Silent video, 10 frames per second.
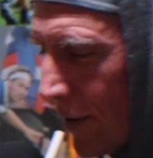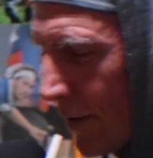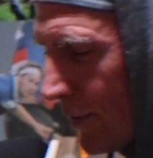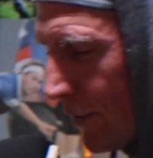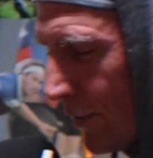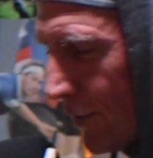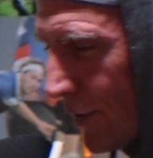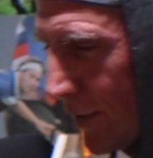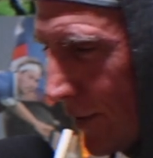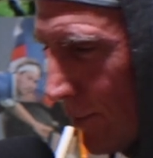
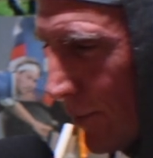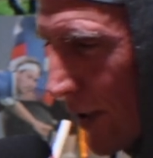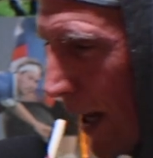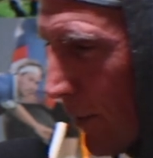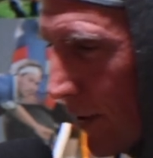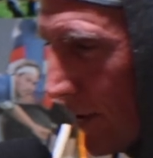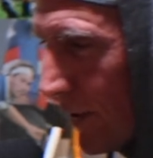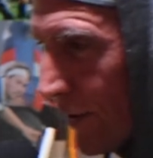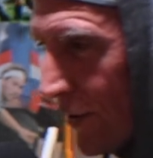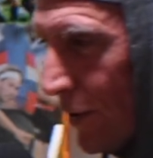Blabbering. It
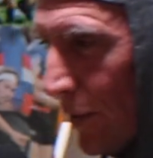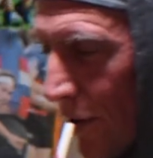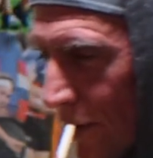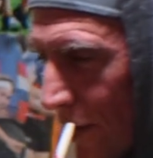does it to me all